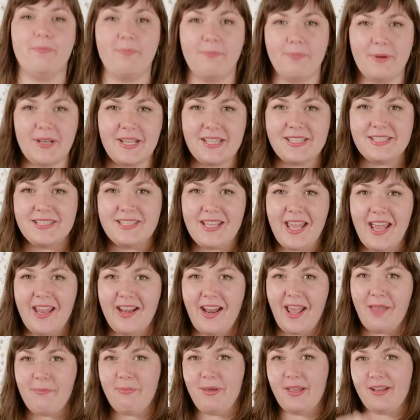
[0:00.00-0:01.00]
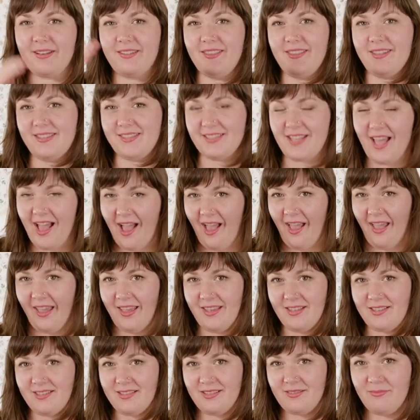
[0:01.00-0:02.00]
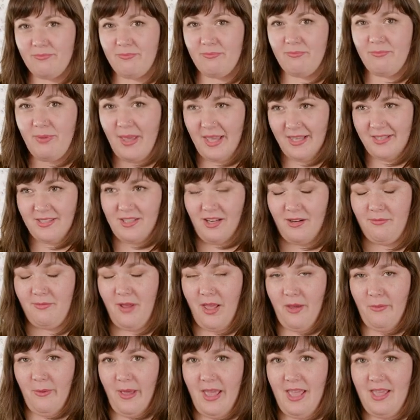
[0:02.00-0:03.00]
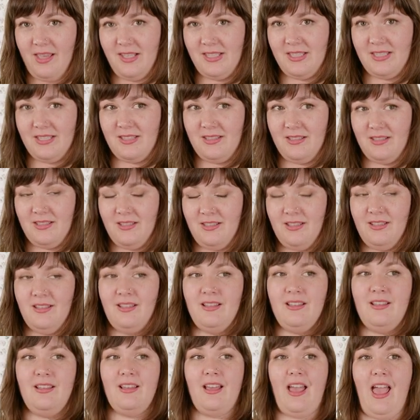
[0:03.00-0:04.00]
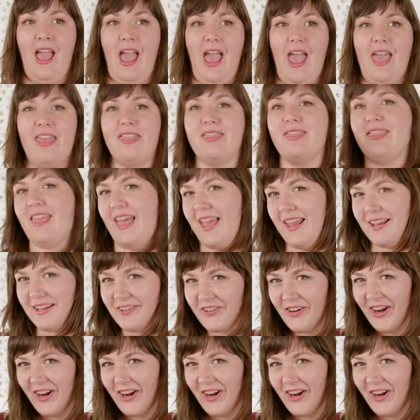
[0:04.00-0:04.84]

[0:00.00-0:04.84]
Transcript: But instead I picked the size based on my waist and then